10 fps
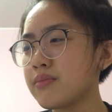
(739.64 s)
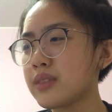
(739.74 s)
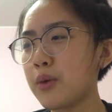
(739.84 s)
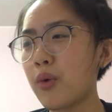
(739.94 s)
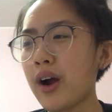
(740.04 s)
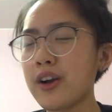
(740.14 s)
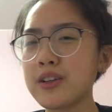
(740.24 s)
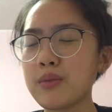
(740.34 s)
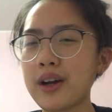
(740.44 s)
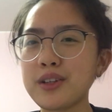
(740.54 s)
Then
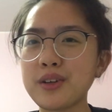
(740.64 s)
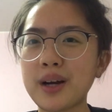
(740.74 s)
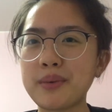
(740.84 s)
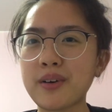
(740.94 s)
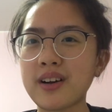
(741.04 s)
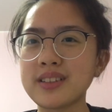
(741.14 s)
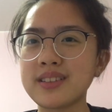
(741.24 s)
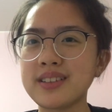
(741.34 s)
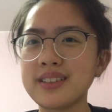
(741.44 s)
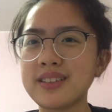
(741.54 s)
why do you come across
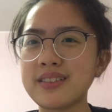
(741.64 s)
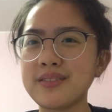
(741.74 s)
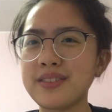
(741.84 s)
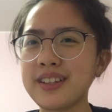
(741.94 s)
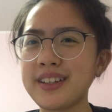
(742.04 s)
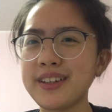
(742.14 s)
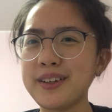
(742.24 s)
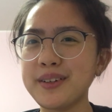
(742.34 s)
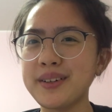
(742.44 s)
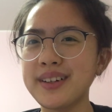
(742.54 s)
this
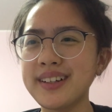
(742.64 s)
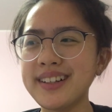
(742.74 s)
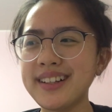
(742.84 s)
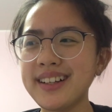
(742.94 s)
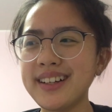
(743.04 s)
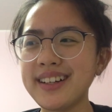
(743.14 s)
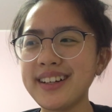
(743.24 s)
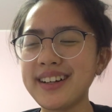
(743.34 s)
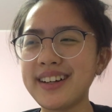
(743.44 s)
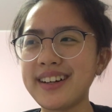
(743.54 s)
video?
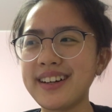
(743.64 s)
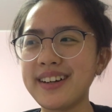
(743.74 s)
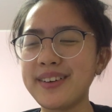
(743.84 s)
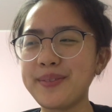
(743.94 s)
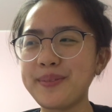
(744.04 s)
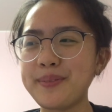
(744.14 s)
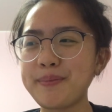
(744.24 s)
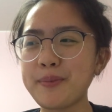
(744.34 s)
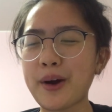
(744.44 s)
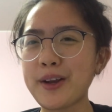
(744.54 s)
Why
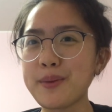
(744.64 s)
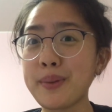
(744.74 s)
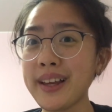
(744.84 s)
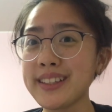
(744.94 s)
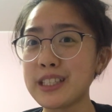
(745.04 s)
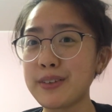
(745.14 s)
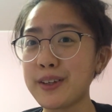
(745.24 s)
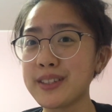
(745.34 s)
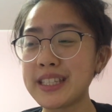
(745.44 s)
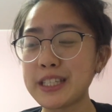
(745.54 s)
are you playing this video
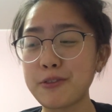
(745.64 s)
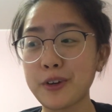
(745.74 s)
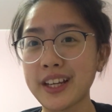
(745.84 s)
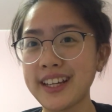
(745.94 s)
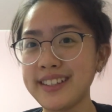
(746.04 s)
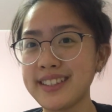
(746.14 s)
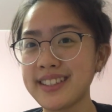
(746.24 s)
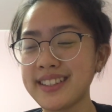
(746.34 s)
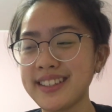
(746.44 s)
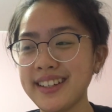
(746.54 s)
since it's for
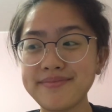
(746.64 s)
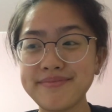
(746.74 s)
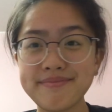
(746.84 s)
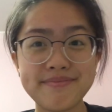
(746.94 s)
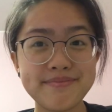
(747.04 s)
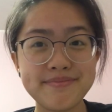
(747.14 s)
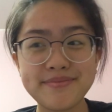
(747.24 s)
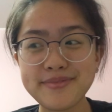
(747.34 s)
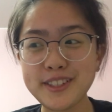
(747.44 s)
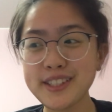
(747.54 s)
kids?
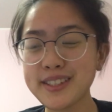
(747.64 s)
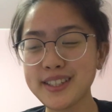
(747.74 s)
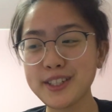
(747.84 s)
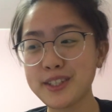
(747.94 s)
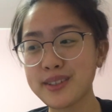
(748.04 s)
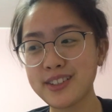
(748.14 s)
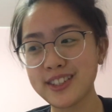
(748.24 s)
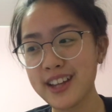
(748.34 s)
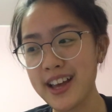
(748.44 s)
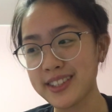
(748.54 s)

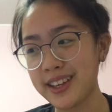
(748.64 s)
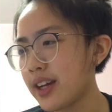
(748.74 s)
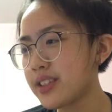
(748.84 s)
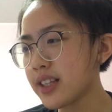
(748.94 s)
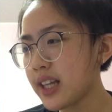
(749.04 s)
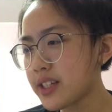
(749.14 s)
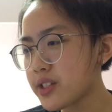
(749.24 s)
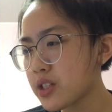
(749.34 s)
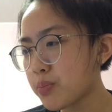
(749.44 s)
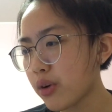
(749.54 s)
Just asking.
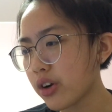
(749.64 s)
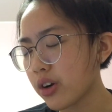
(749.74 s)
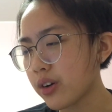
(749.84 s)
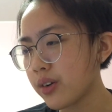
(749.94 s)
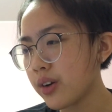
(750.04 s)
Celeste Spurger.